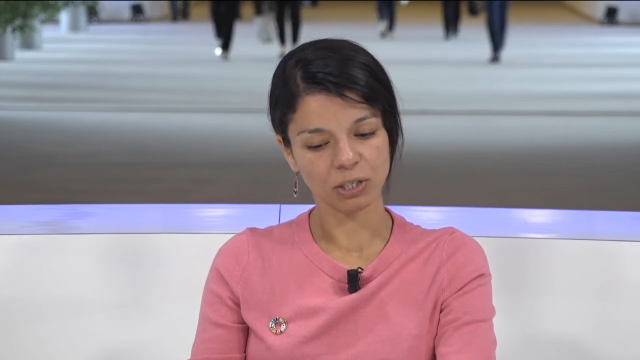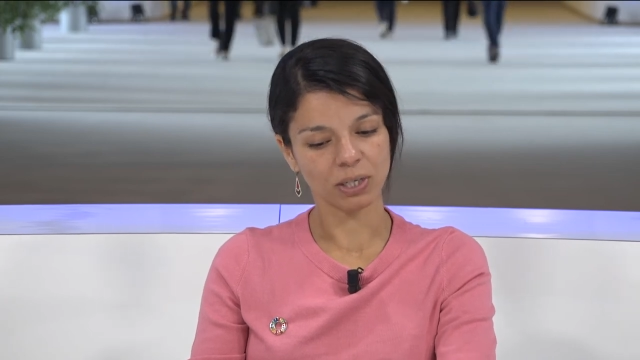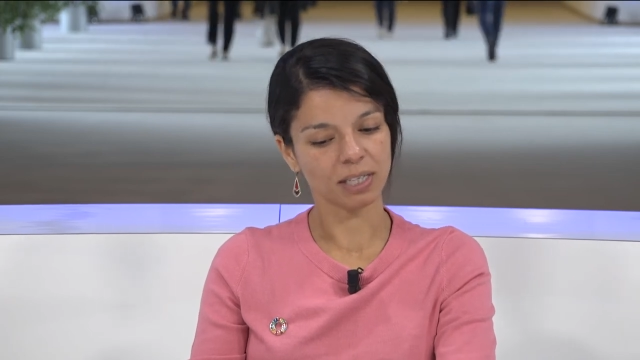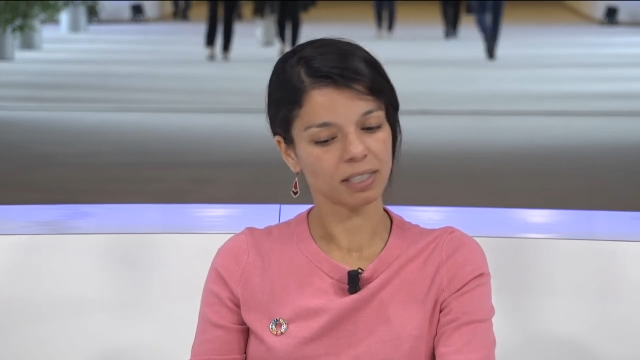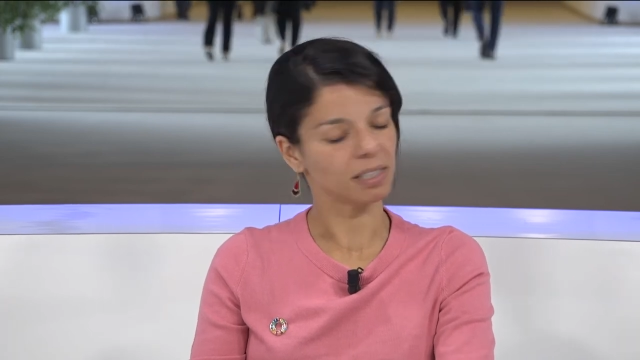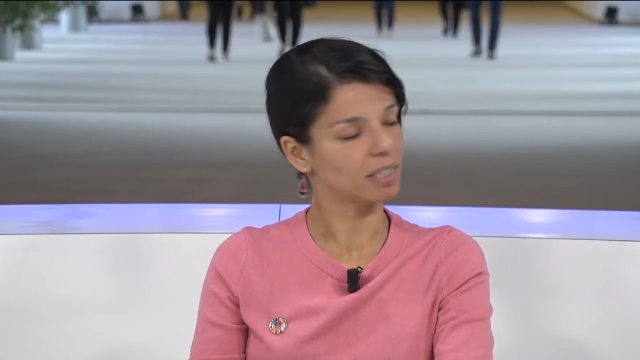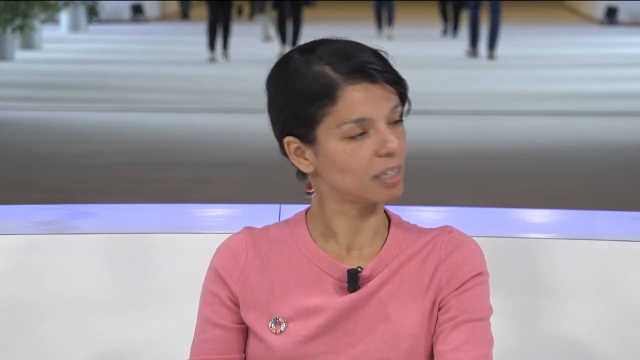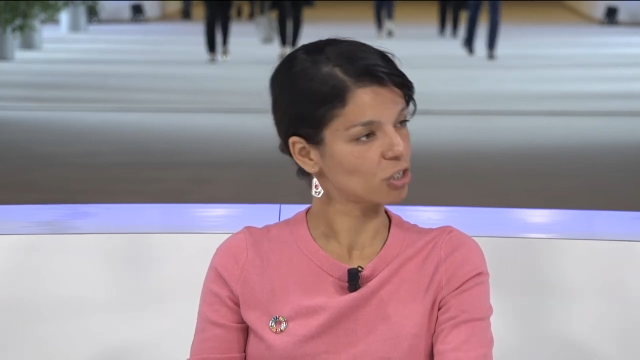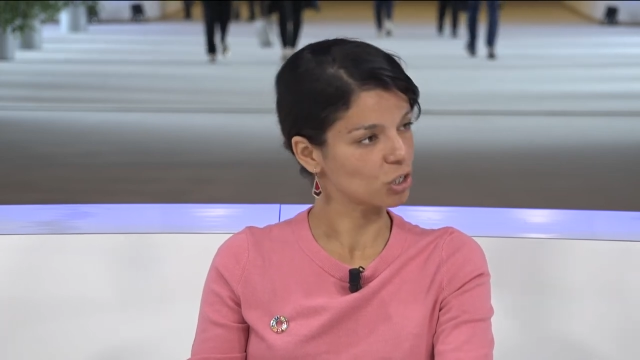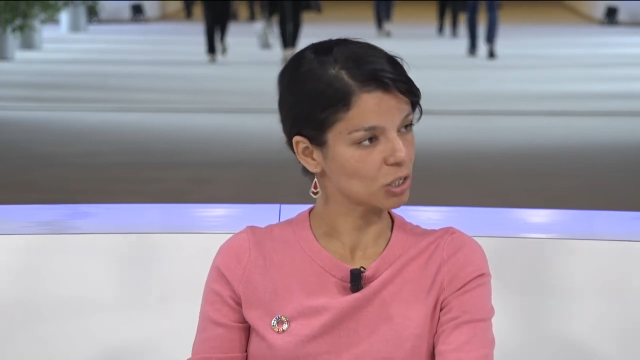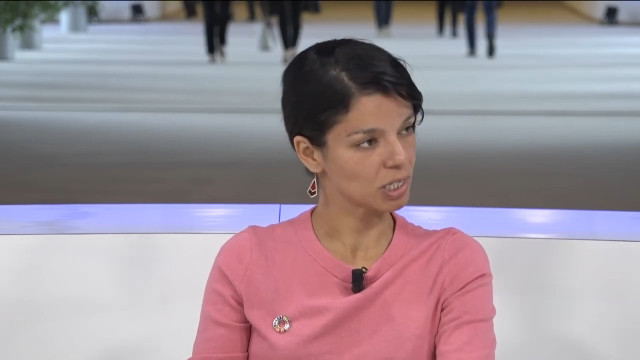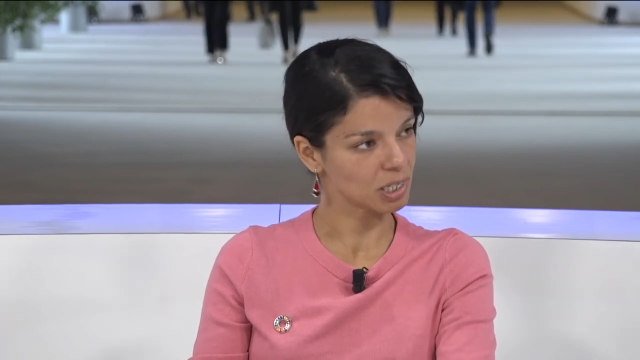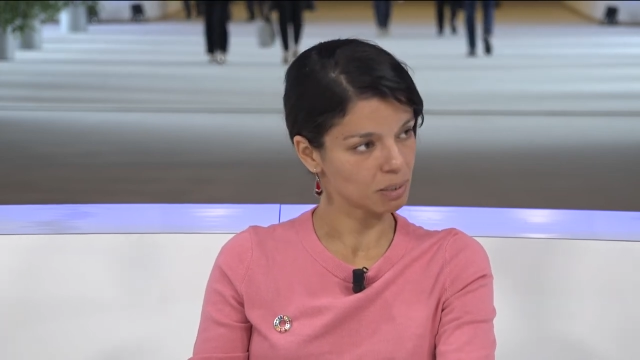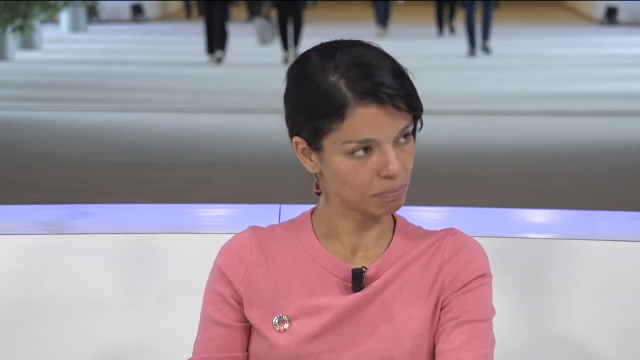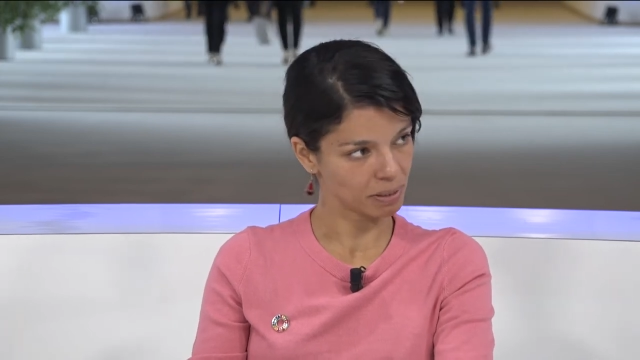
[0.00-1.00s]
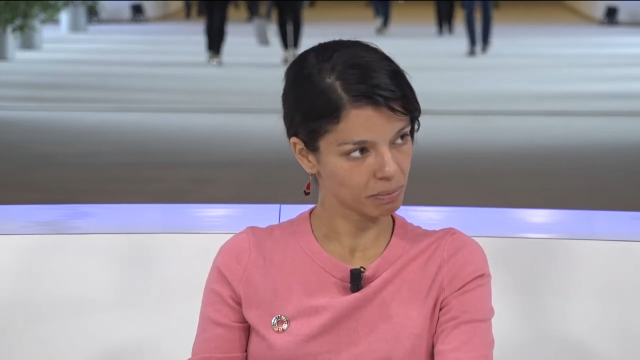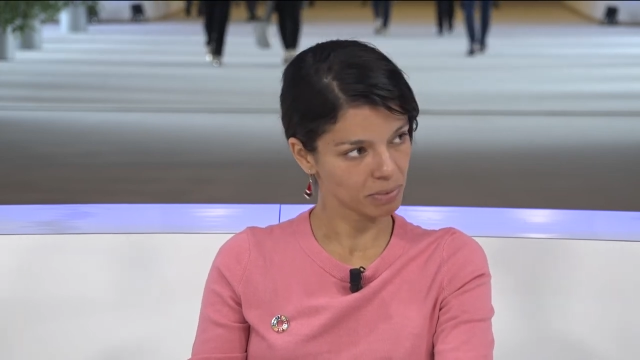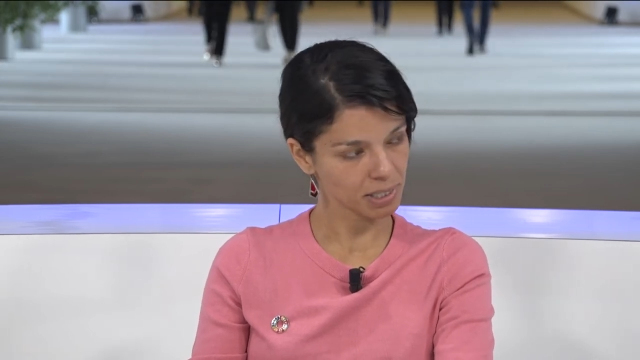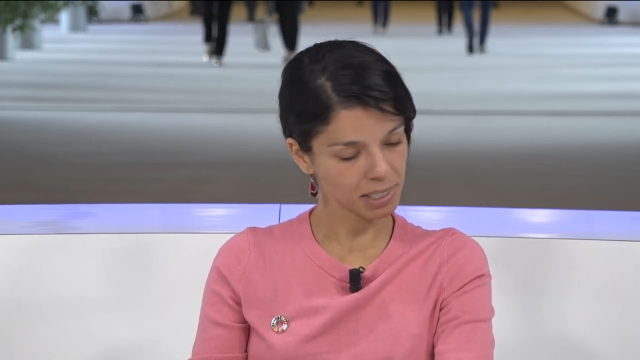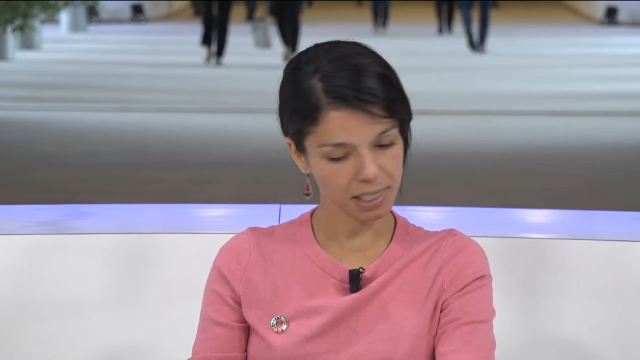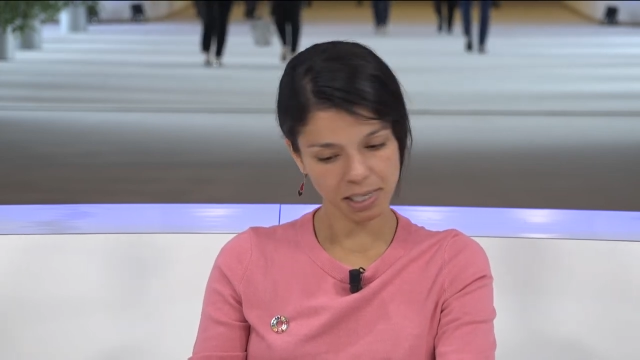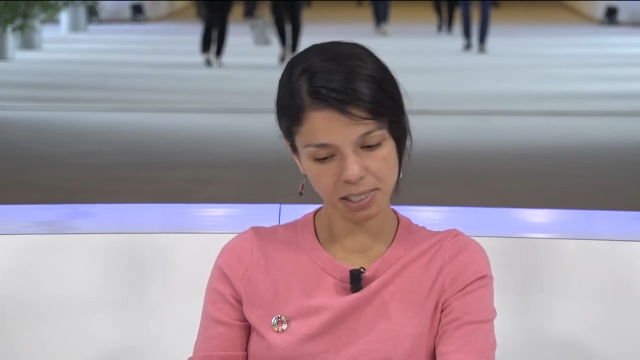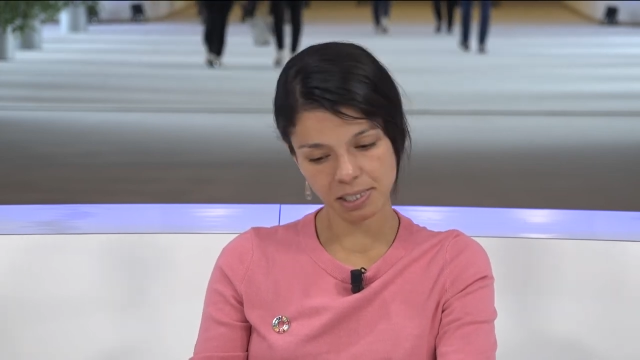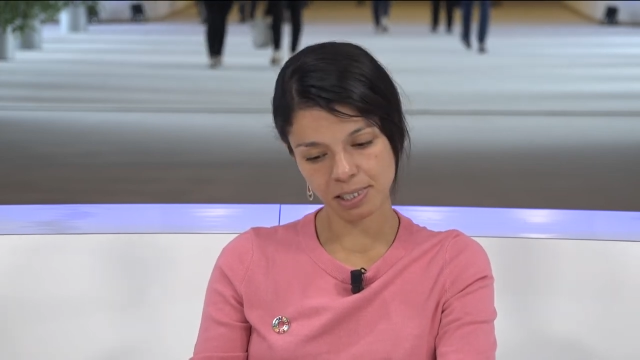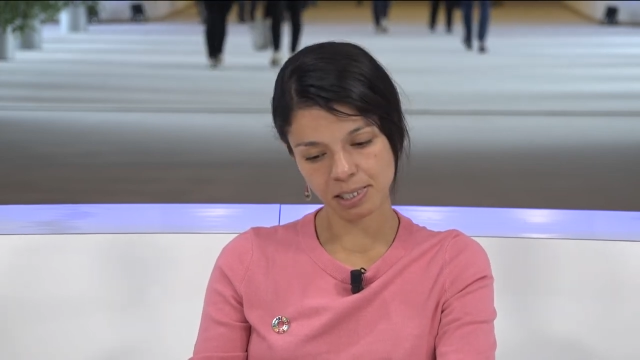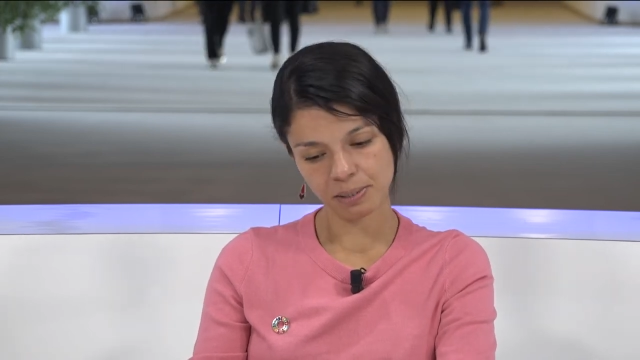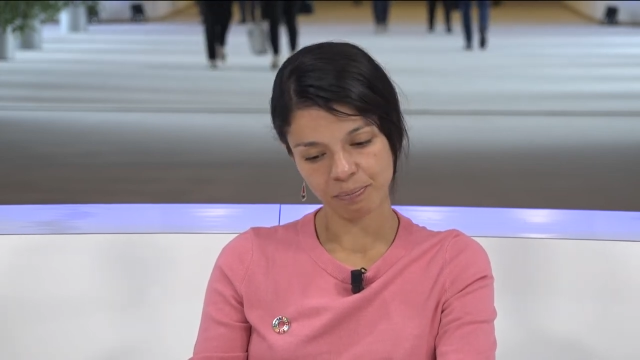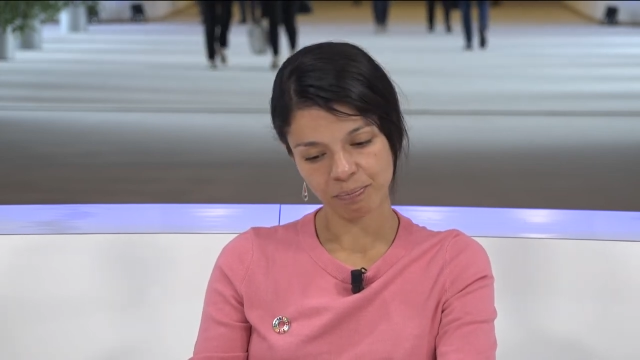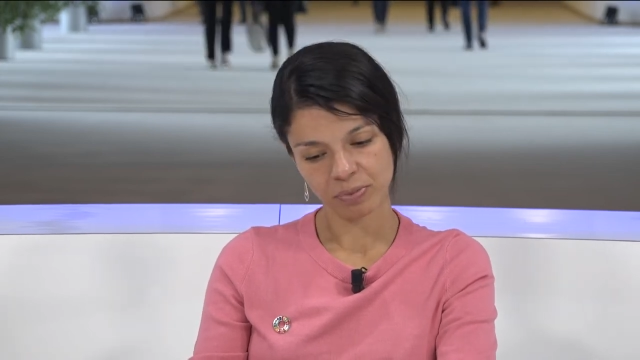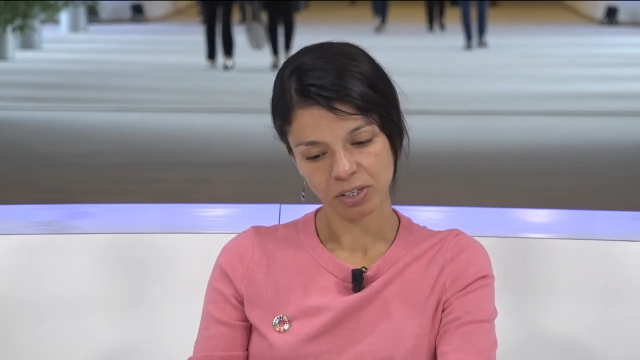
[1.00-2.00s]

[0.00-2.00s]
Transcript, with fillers: United Nations member states,